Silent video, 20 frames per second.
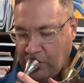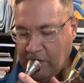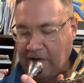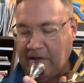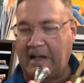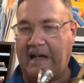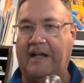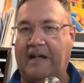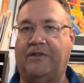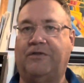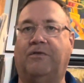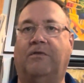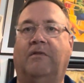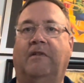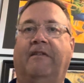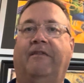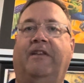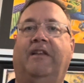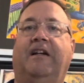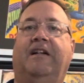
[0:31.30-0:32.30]
natural,
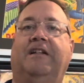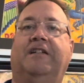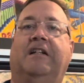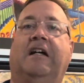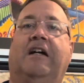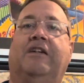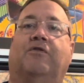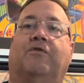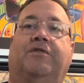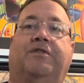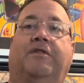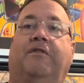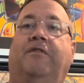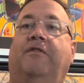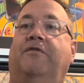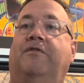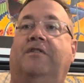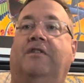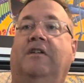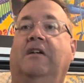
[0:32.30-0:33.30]
everything's natural. So
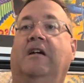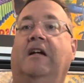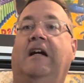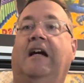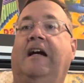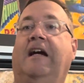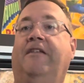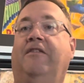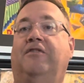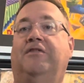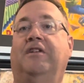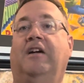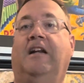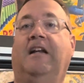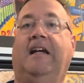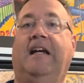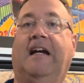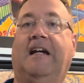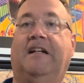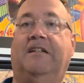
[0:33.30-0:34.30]
there's not
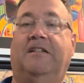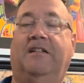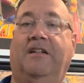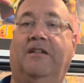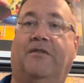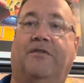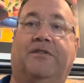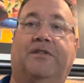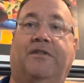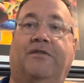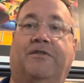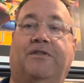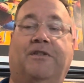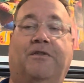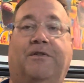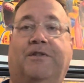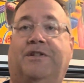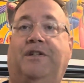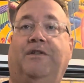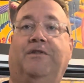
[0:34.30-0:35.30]
any accidentals. There's no
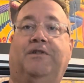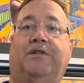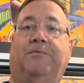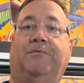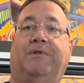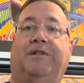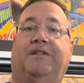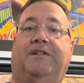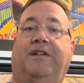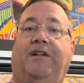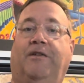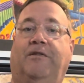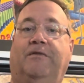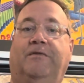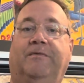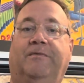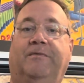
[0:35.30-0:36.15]
excuse to miss a note.